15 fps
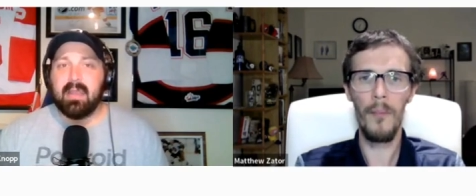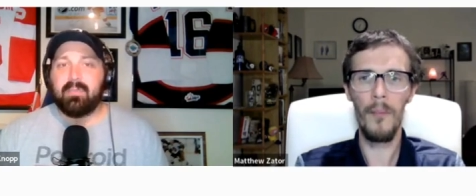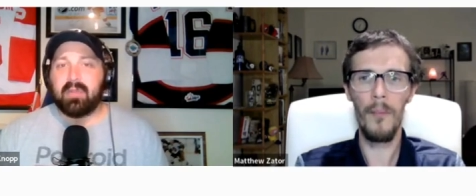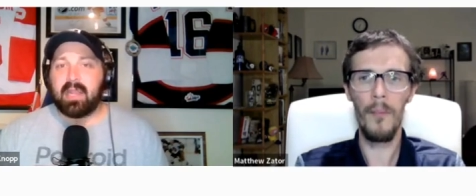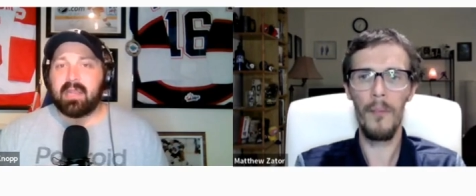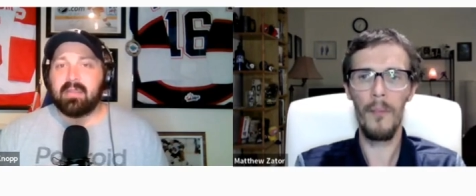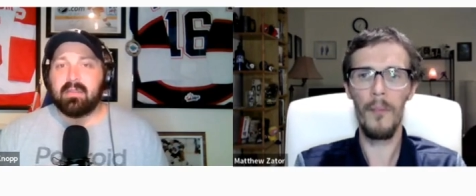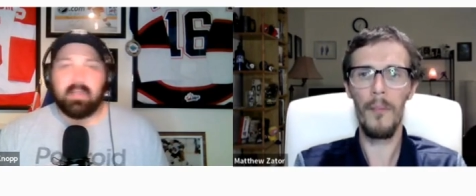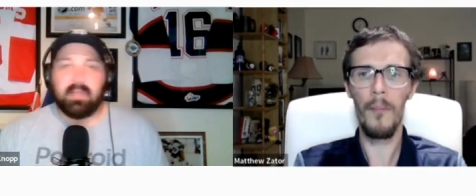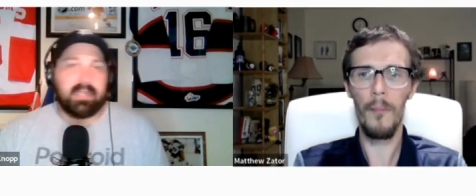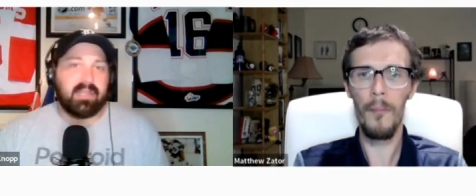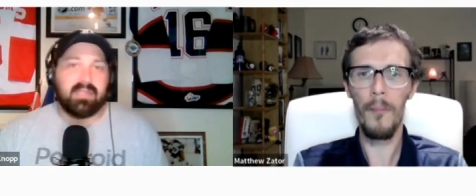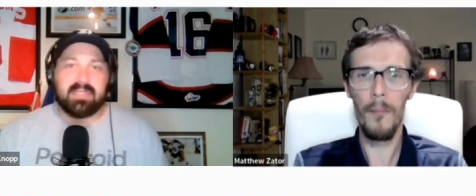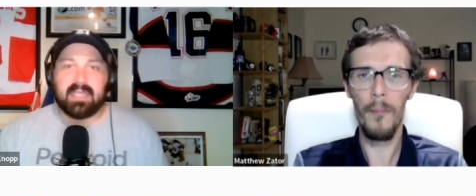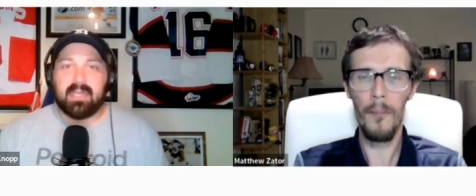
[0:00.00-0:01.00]
Speaker 1: but I,
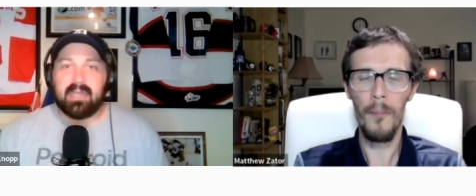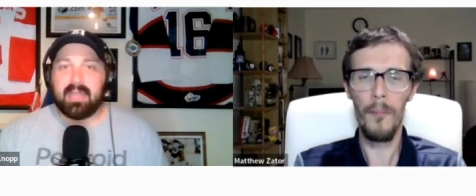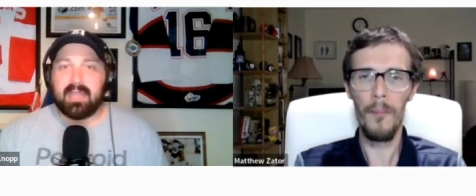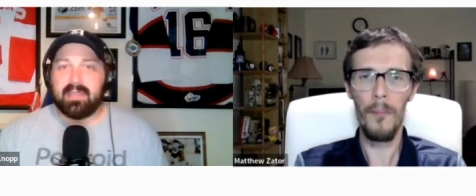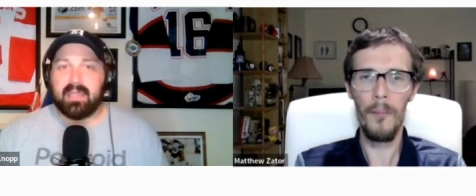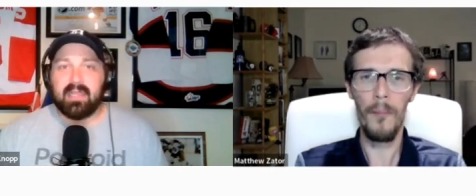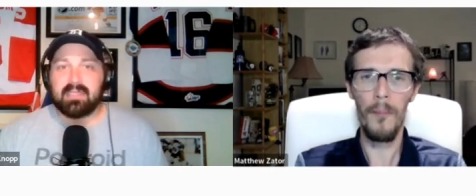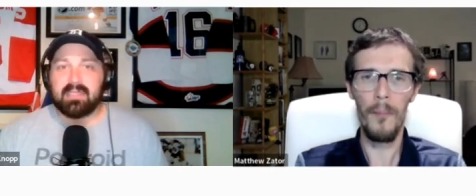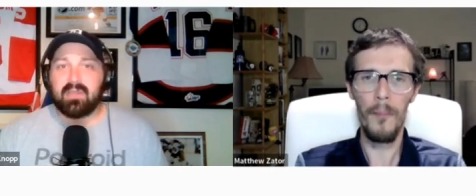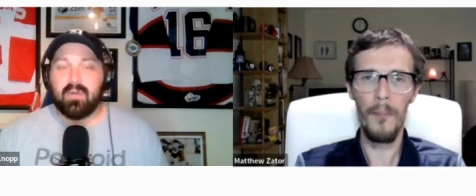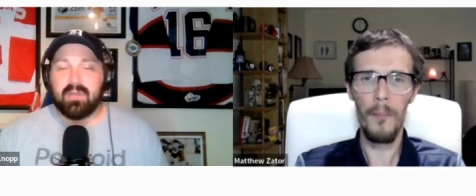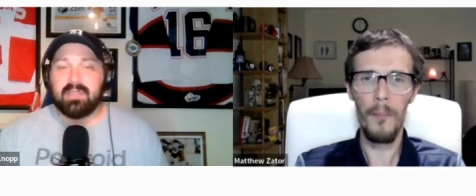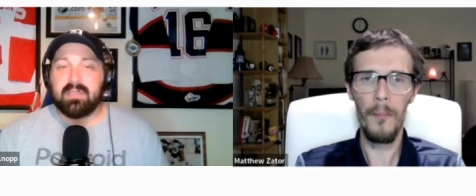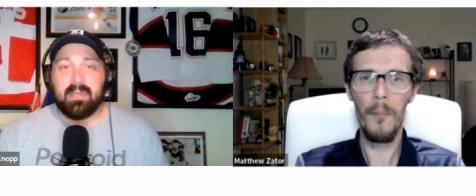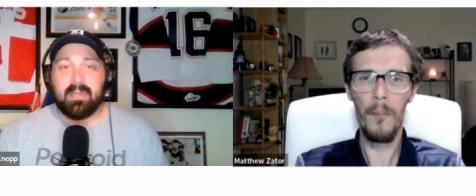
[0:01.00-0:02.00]
like you said, I think it's
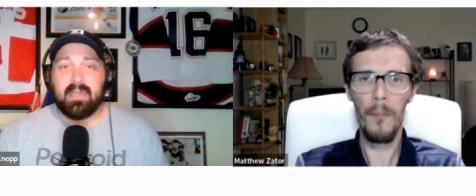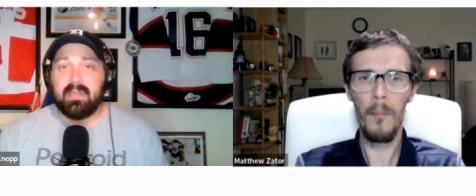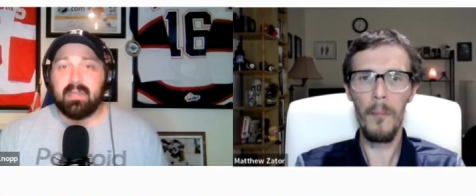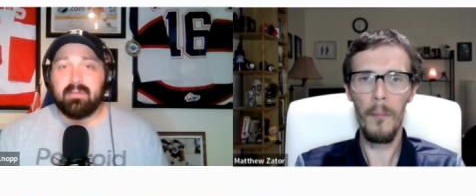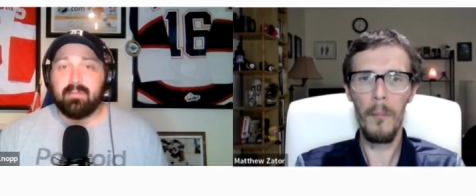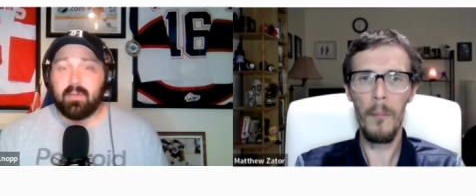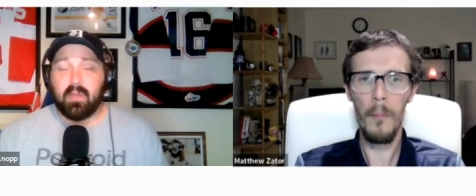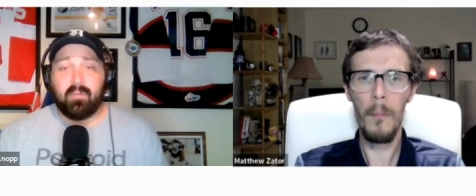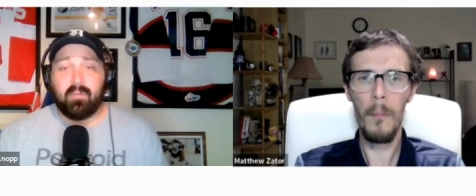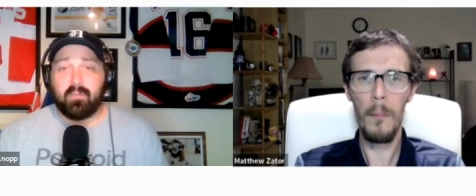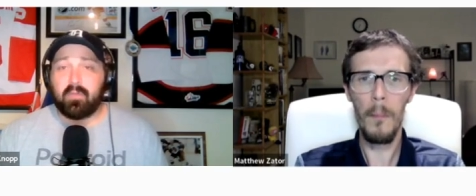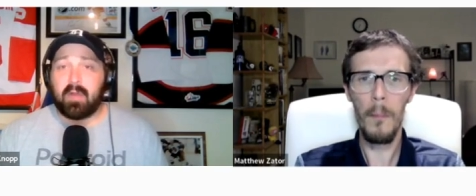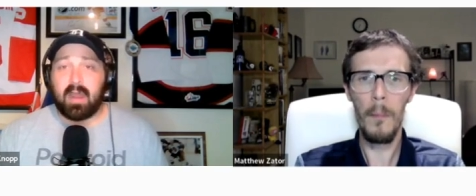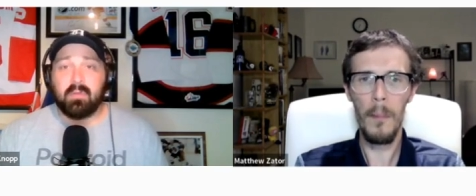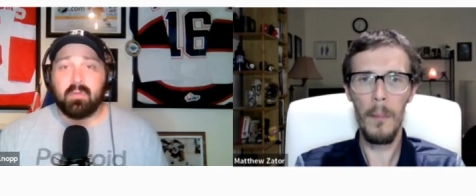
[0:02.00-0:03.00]
going to be, you know,
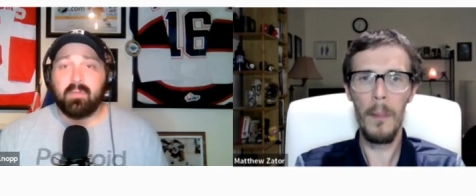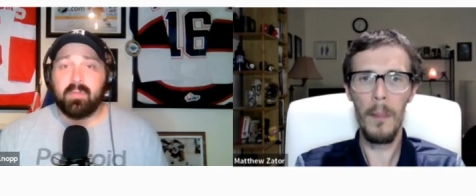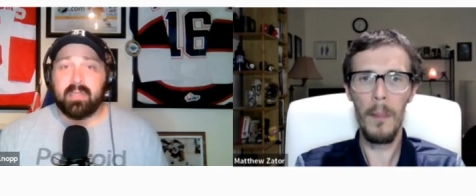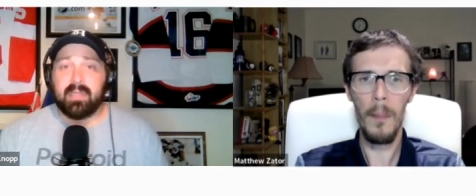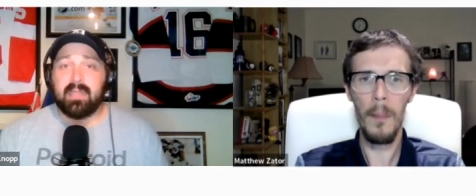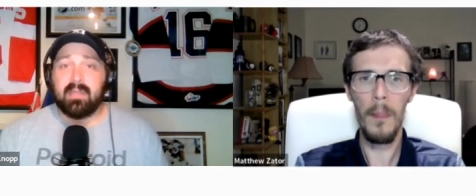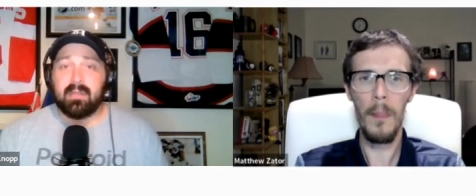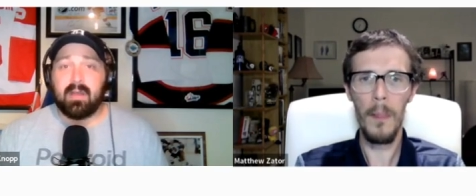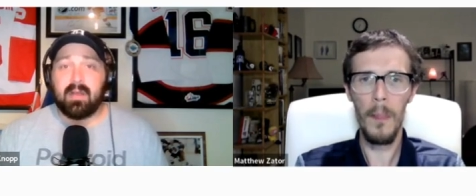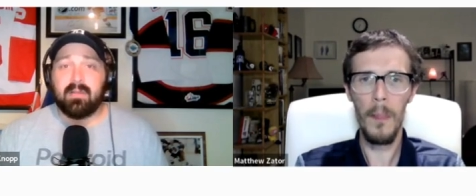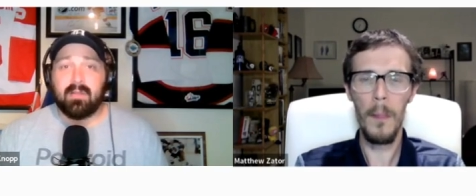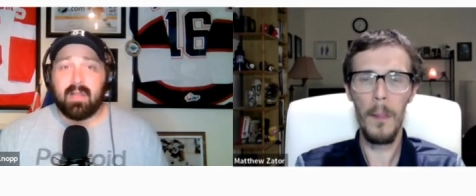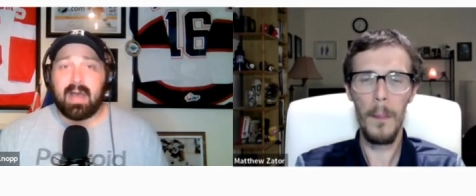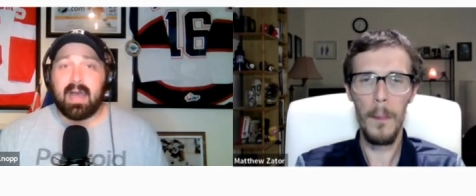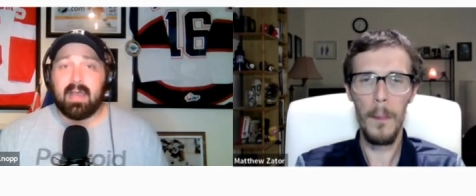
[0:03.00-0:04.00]
probably a
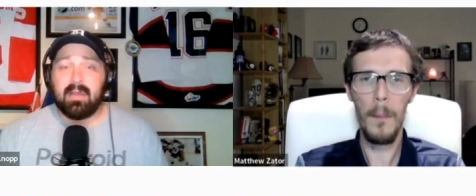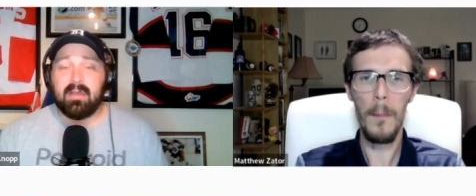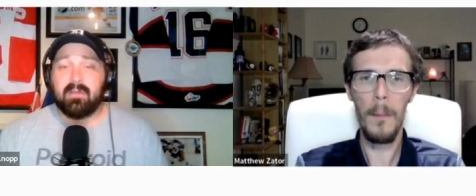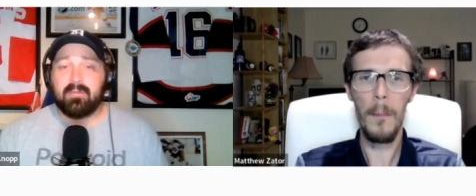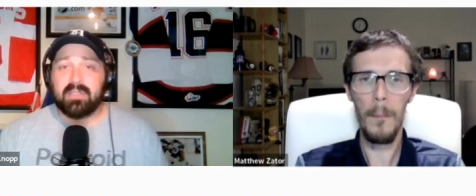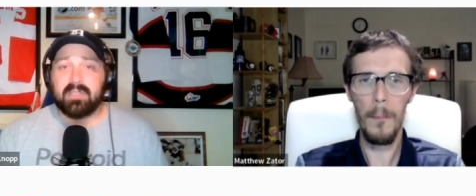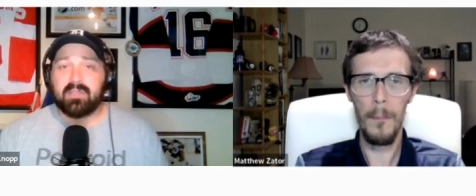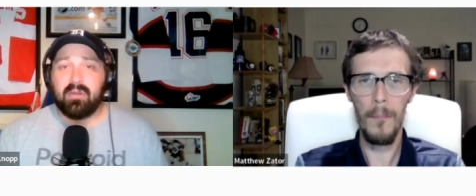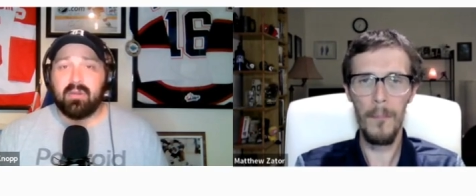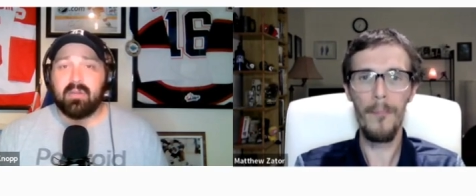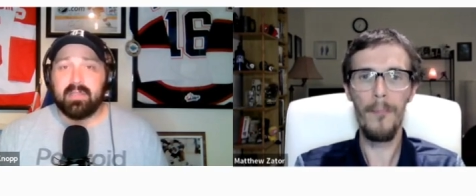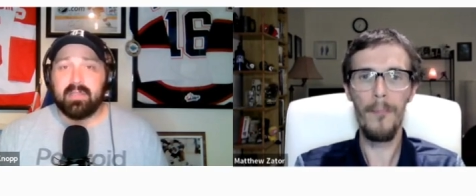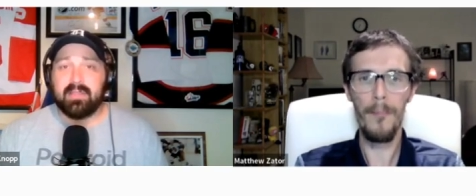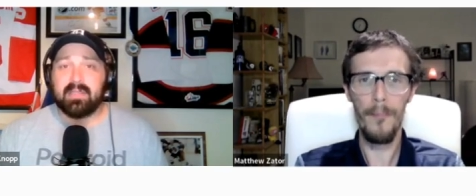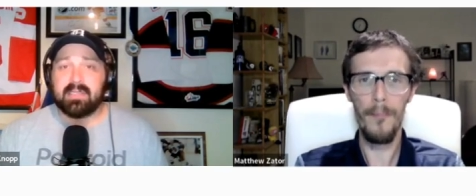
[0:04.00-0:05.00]
lot of
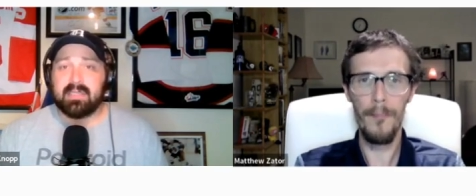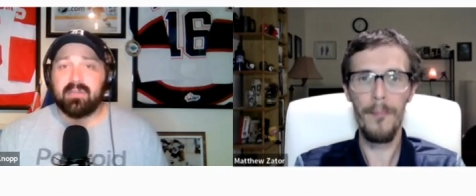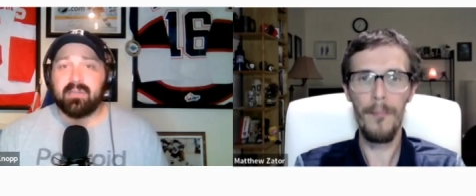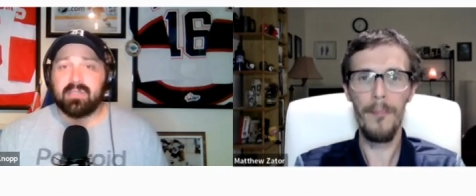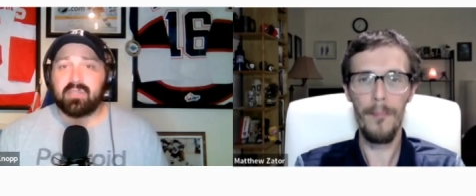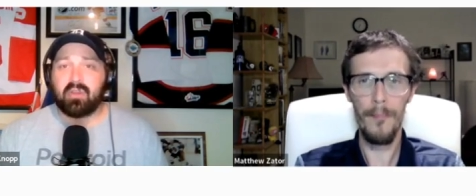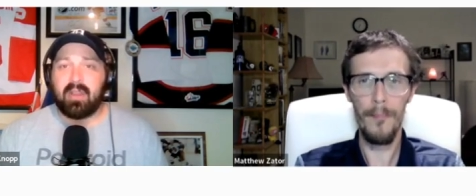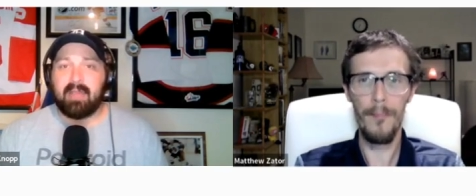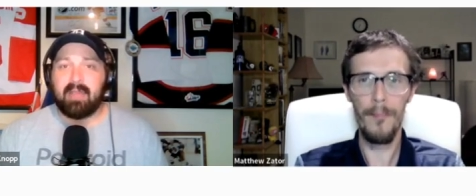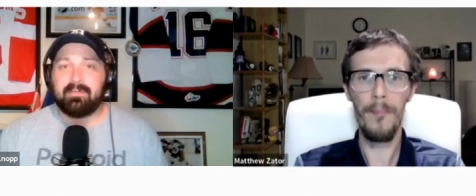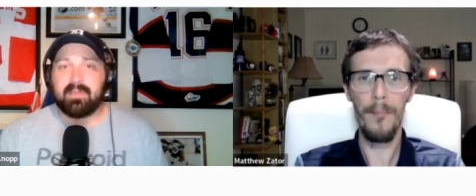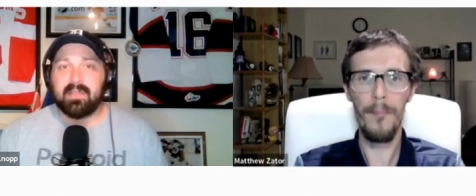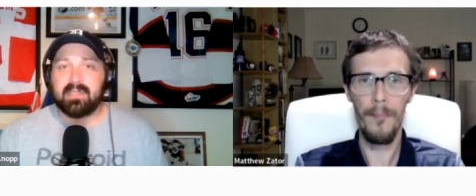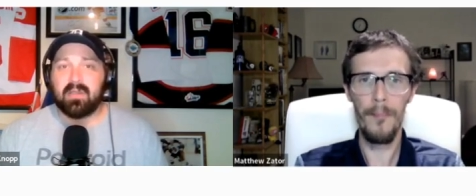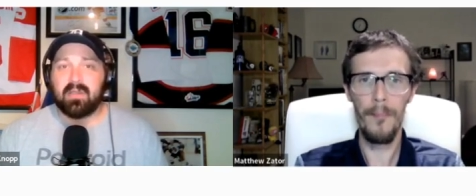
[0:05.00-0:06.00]
return in this year's
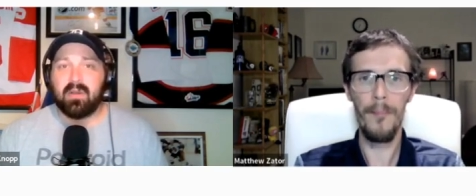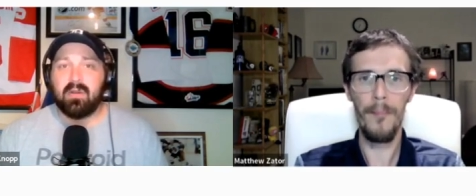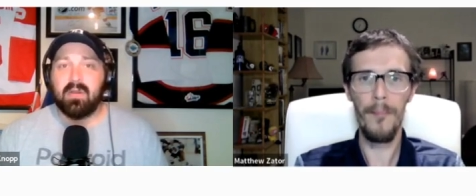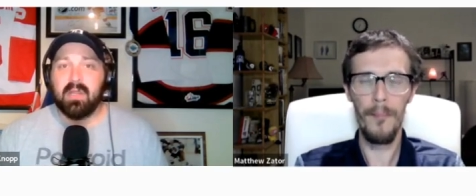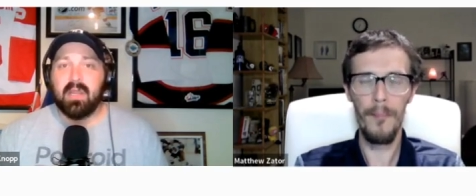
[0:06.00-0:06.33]
draft, and so